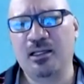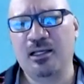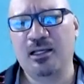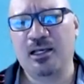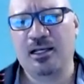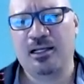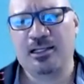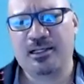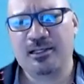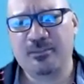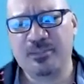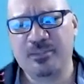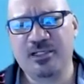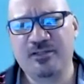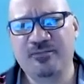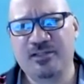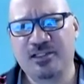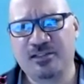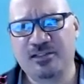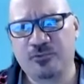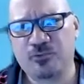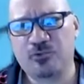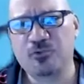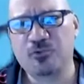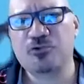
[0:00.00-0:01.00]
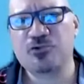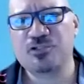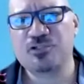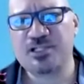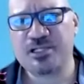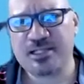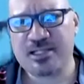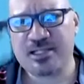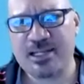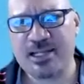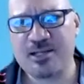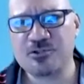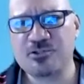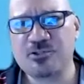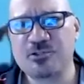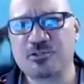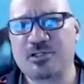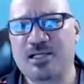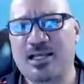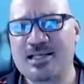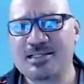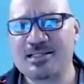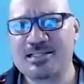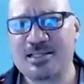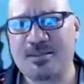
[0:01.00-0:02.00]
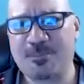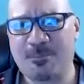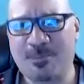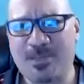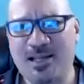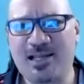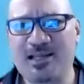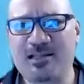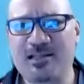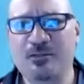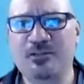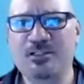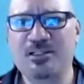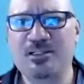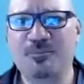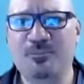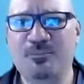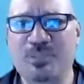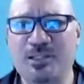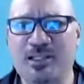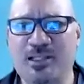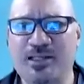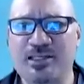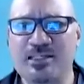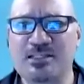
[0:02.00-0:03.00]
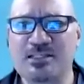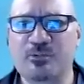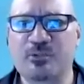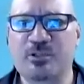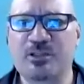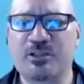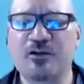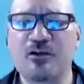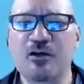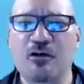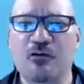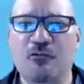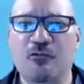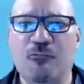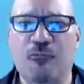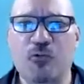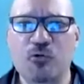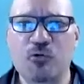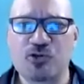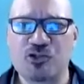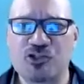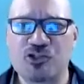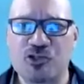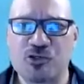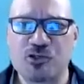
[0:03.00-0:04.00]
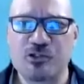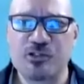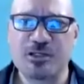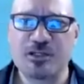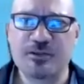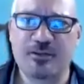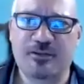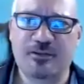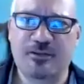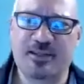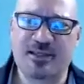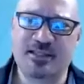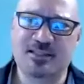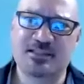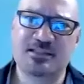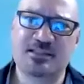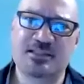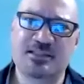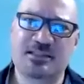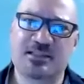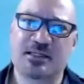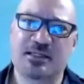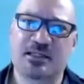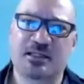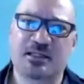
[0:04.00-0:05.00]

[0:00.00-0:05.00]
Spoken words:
And I believe that Toronto City Council has a pilot in place for certain things.